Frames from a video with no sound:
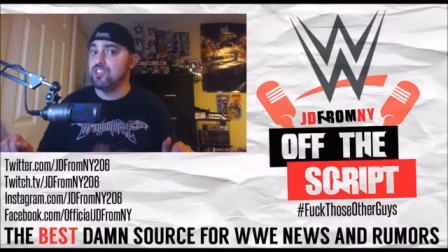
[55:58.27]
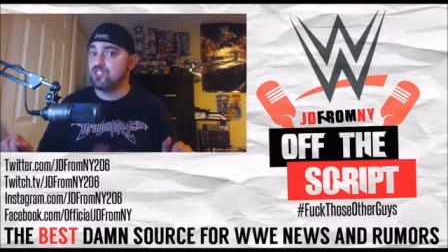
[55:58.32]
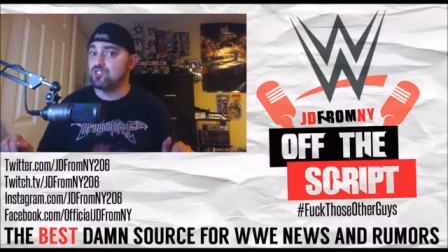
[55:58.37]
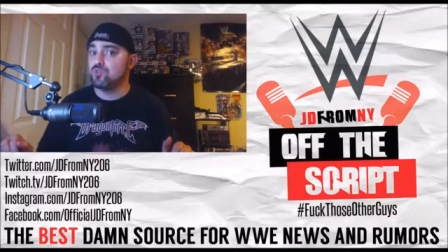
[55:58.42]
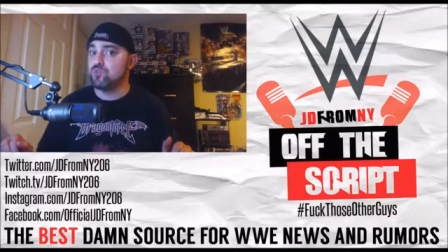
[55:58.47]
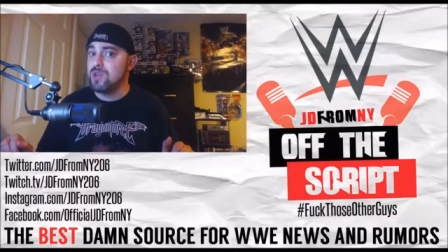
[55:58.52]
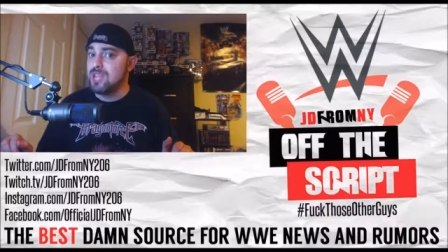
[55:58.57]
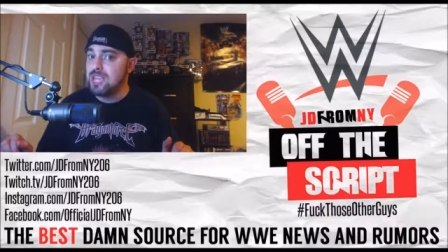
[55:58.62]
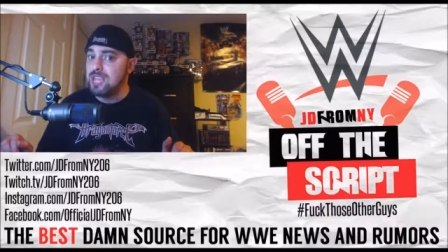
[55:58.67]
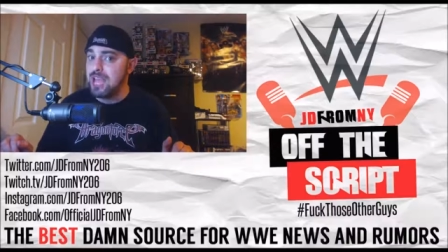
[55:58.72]

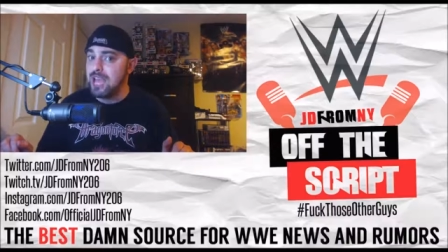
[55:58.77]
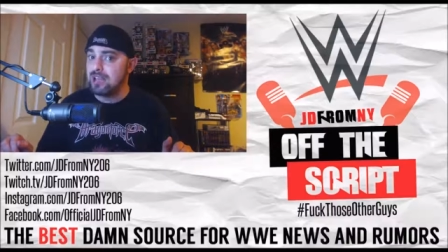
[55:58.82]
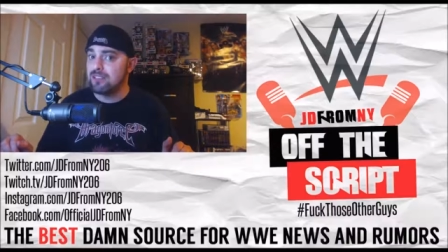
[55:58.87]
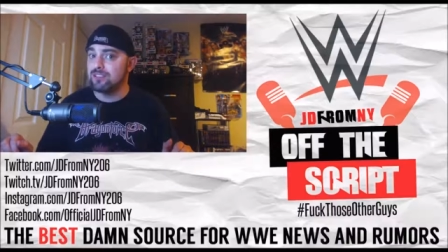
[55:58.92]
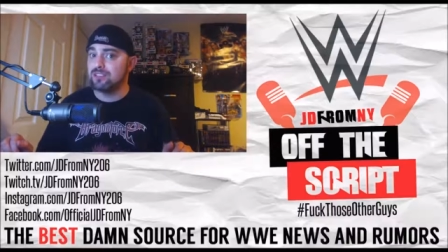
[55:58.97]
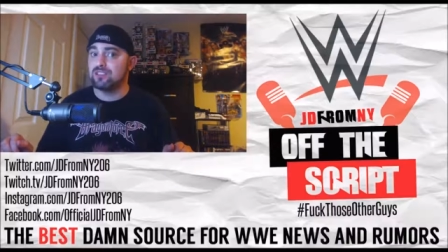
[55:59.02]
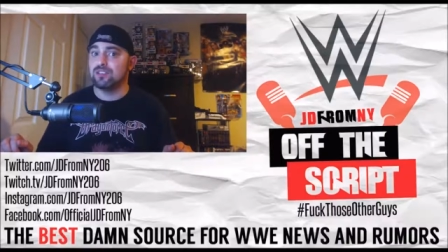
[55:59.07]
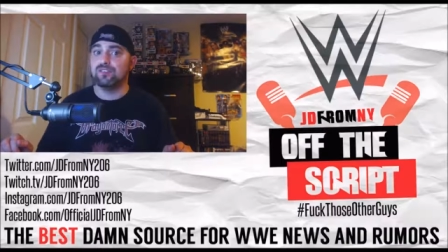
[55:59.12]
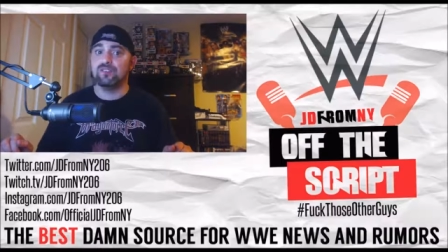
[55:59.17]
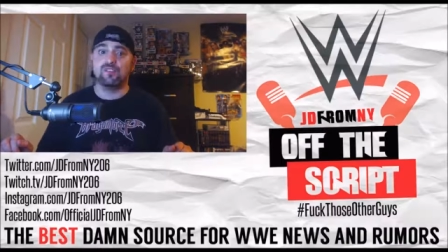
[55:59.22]
this
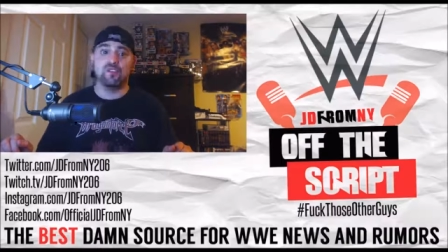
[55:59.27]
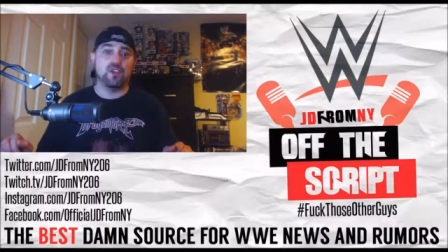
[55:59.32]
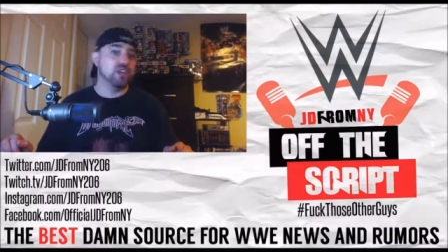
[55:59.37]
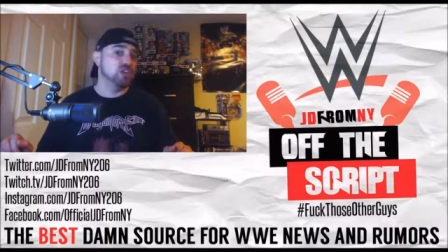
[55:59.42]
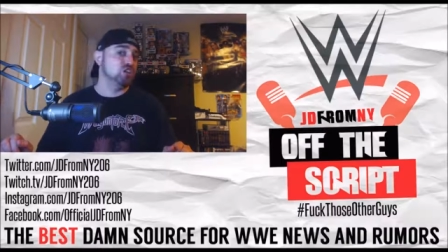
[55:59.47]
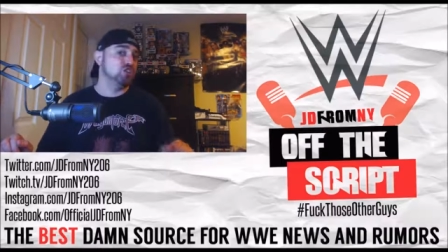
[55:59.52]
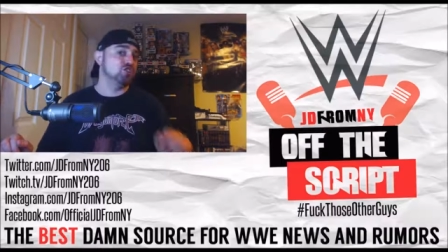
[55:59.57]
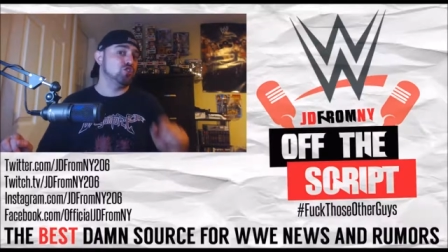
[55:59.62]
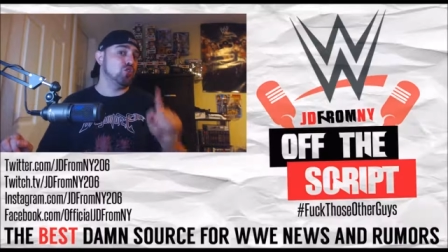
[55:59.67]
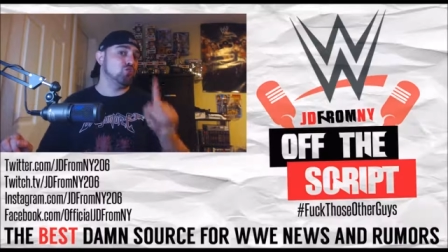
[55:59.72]
weekend to
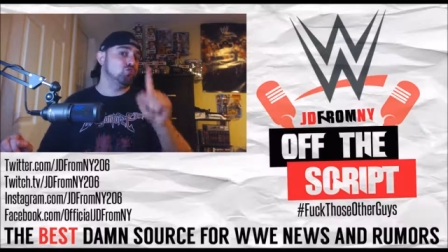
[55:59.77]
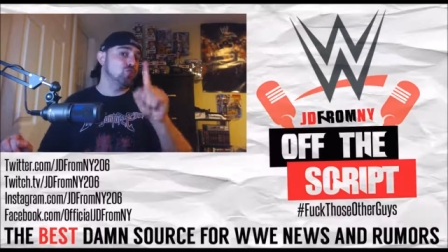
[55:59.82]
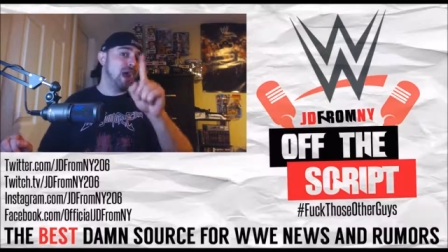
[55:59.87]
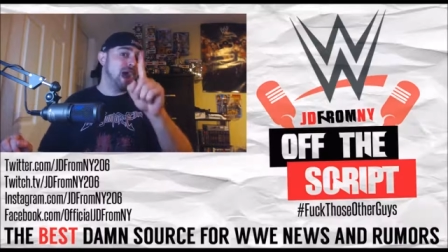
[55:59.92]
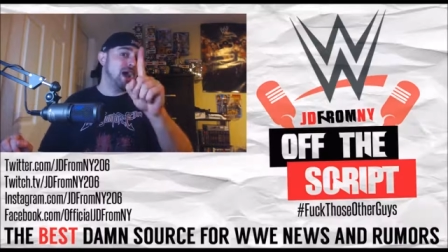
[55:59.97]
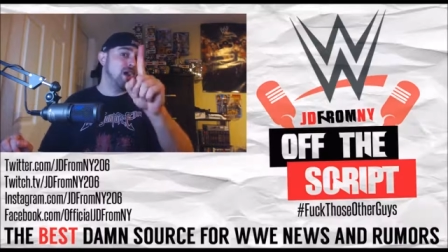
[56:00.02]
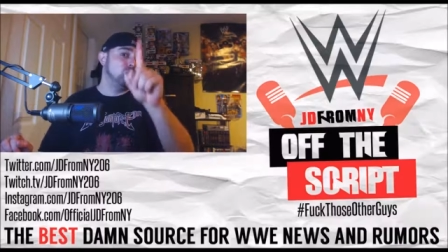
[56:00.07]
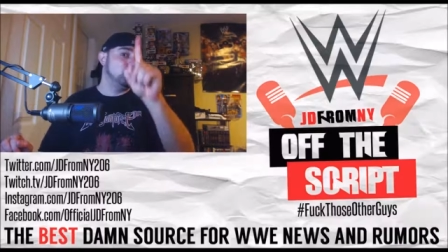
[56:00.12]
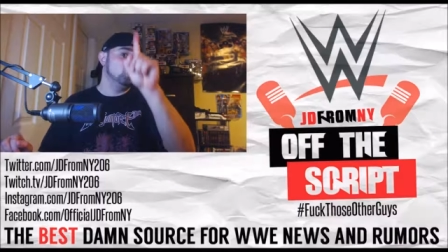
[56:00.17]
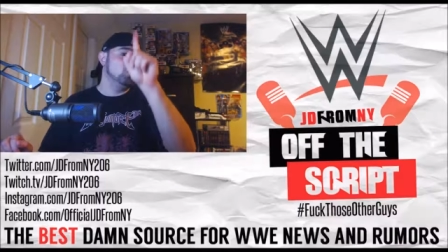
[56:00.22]
finish
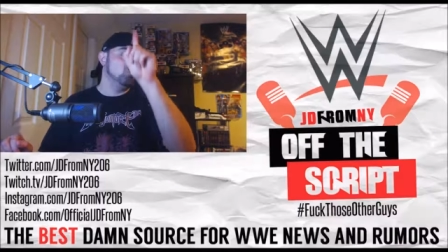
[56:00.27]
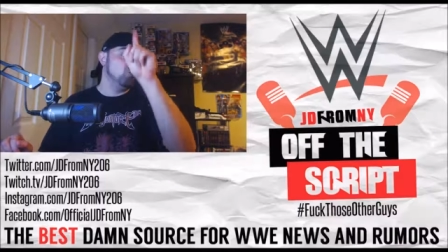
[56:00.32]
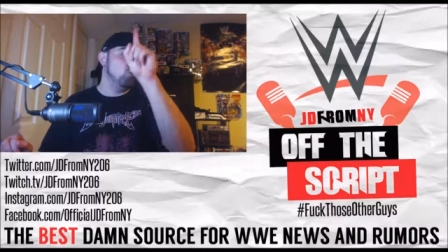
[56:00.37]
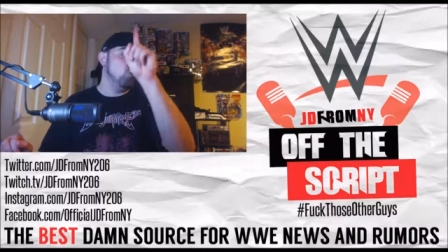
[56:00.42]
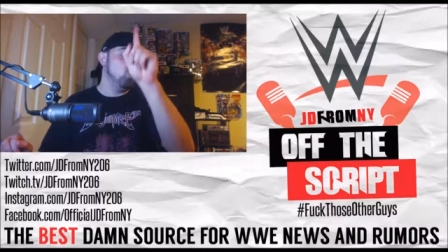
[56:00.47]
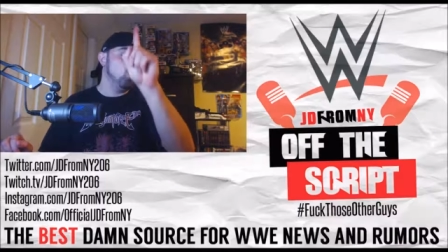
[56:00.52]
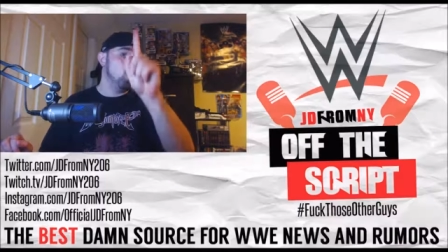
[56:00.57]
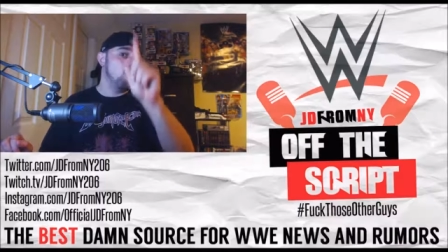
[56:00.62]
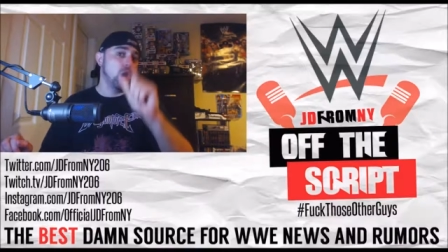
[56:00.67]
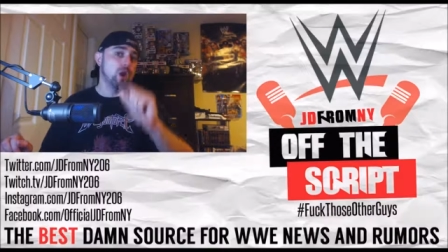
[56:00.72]

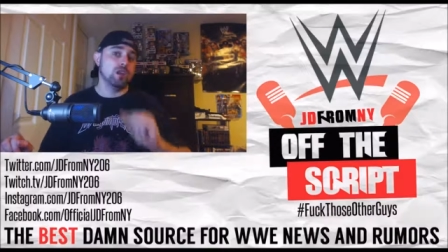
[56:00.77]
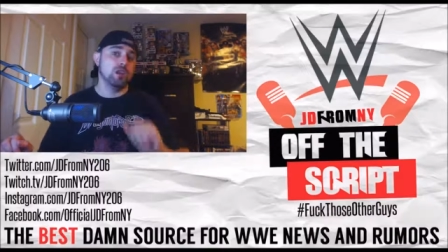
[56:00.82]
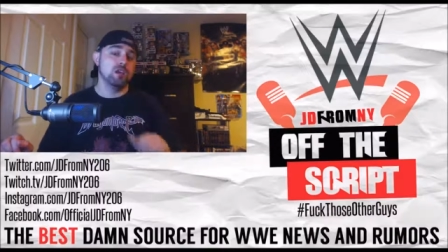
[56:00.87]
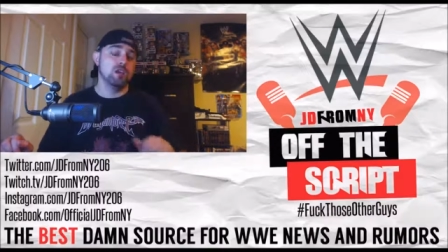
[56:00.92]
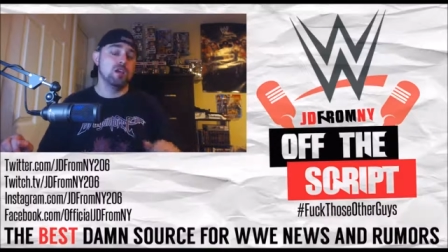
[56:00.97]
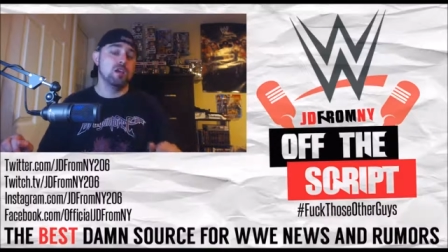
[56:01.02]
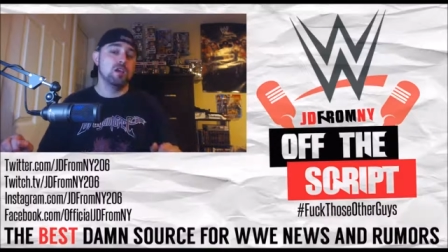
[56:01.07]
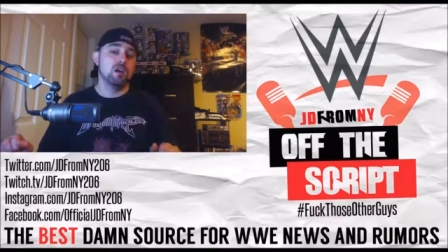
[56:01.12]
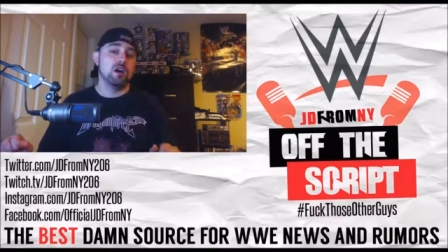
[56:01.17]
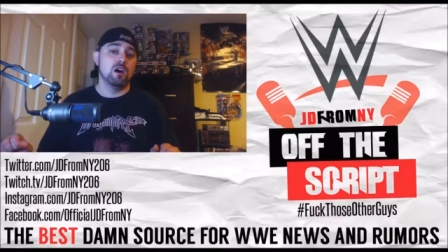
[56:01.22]
round
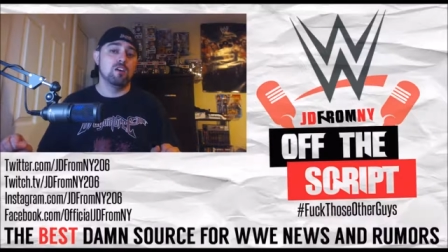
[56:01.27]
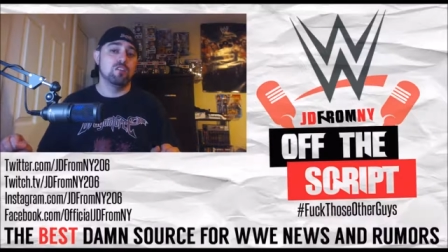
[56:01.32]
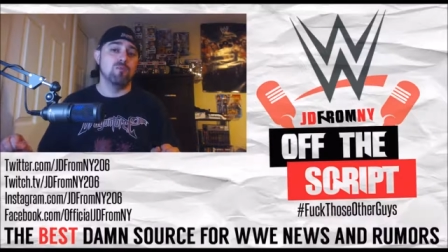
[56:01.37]
one